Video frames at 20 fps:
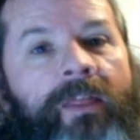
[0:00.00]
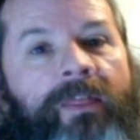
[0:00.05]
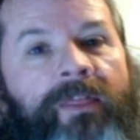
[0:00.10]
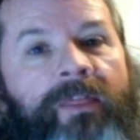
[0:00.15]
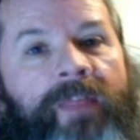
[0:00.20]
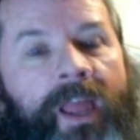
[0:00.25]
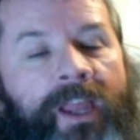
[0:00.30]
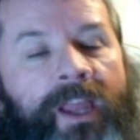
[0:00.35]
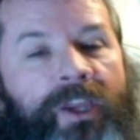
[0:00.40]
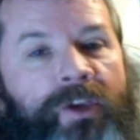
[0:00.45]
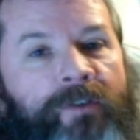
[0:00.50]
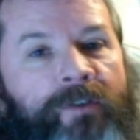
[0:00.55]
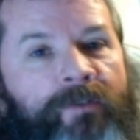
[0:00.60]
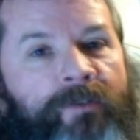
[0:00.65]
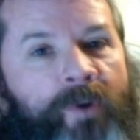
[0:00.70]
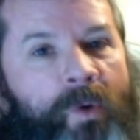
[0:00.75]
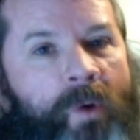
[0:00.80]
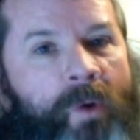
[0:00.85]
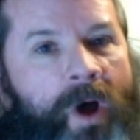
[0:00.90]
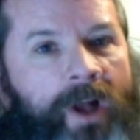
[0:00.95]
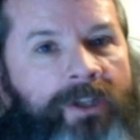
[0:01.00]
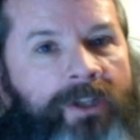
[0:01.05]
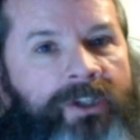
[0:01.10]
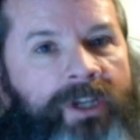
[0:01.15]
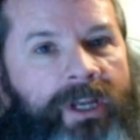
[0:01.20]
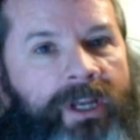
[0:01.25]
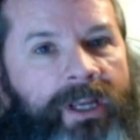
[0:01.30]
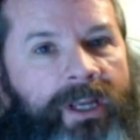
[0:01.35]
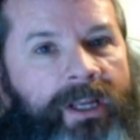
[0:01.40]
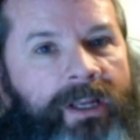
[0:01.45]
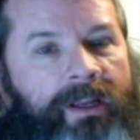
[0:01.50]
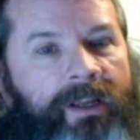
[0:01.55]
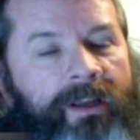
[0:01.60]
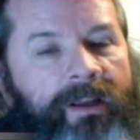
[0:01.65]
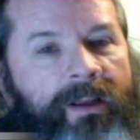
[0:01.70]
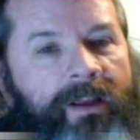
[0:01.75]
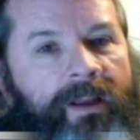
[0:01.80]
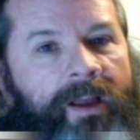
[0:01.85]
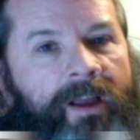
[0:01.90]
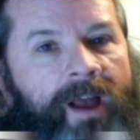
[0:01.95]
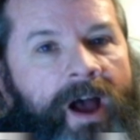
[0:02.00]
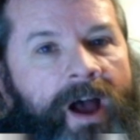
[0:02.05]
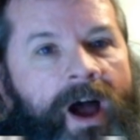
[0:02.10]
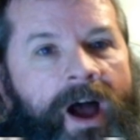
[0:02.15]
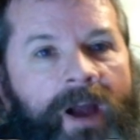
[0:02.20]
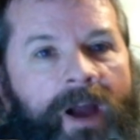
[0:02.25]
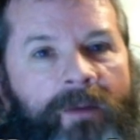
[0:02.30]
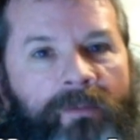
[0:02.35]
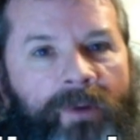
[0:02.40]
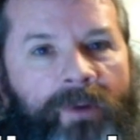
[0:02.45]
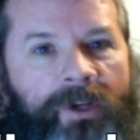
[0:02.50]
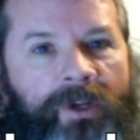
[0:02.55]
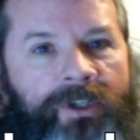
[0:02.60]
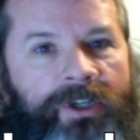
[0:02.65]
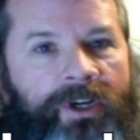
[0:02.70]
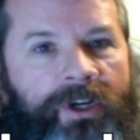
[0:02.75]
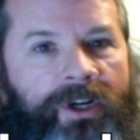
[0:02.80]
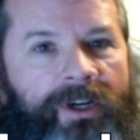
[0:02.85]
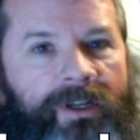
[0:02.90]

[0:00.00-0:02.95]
Thank you for watching. I'm Richard.